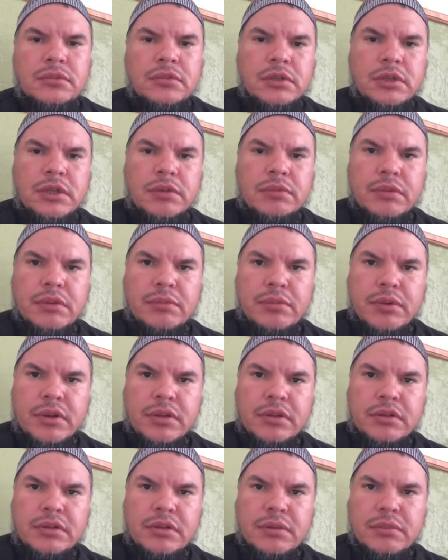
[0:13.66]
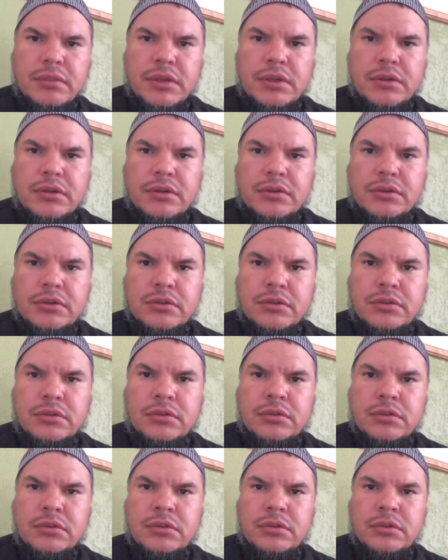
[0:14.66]
give the brothers a minute or so
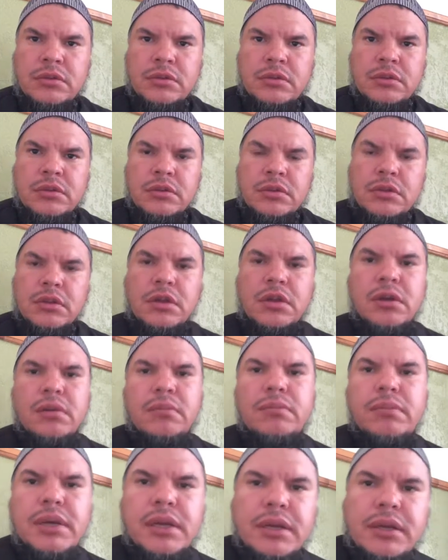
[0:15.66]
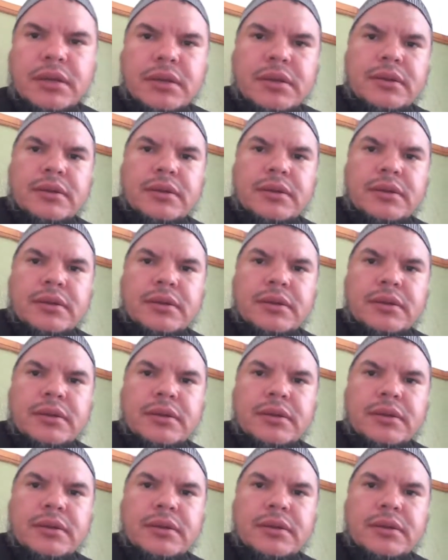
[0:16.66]
to come back.